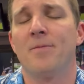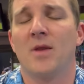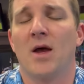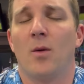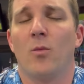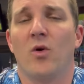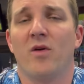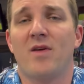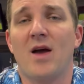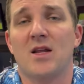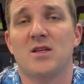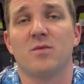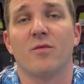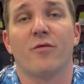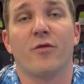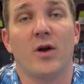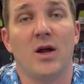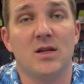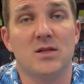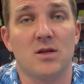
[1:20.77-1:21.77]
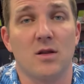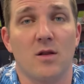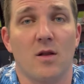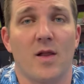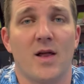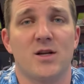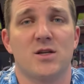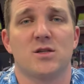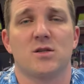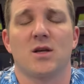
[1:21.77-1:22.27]
um, we've got some friends in the
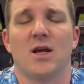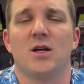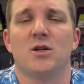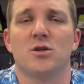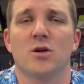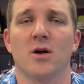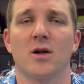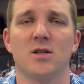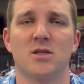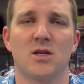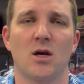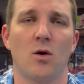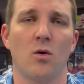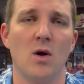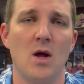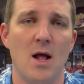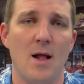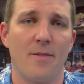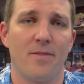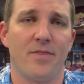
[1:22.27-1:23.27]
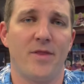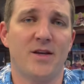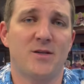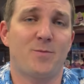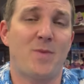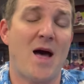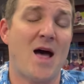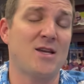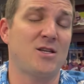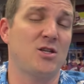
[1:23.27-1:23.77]
legislature. And so this
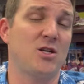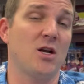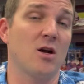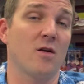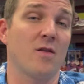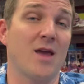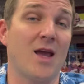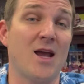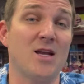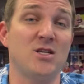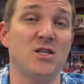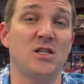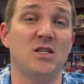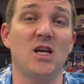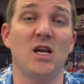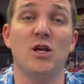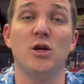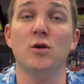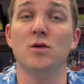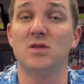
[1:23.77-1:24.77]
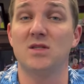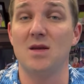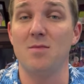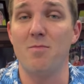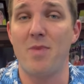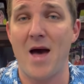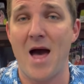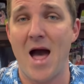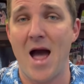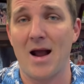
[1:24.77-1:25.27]
past year, the AGC Houston
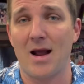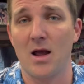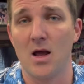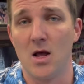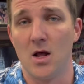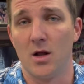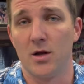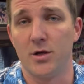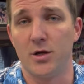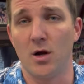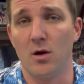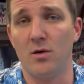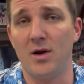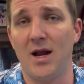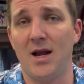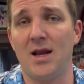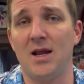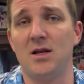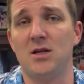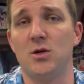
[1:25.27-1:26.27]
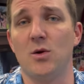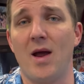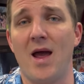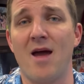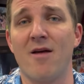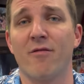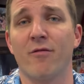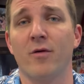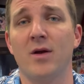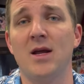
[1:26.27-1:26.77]
PAC donated to
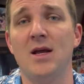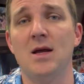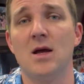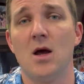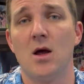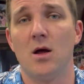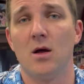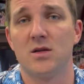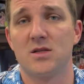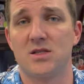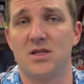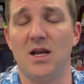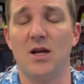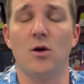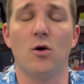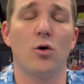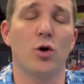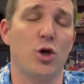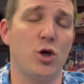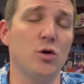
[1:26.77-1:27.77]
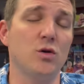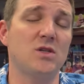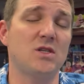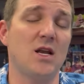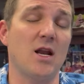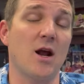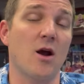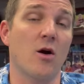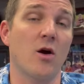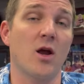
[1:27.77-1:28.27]
every single
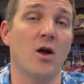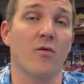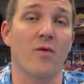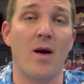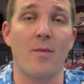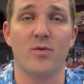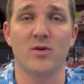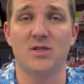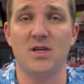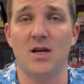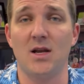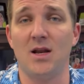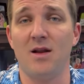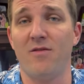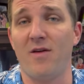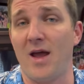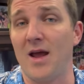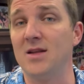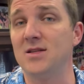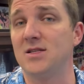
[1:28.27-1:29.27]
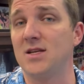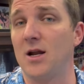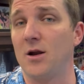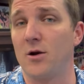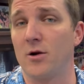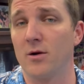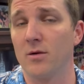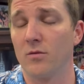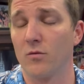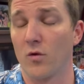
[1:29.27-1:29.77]
Houston area representative and
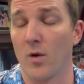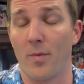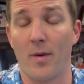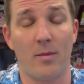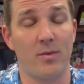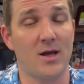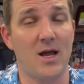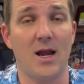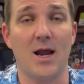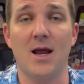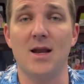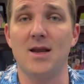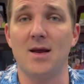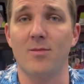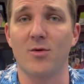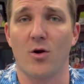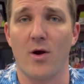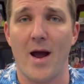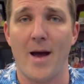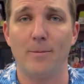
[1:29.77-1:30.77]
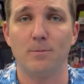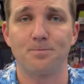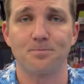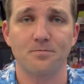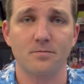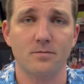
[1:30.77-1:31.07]
senator, Republican and Democrat,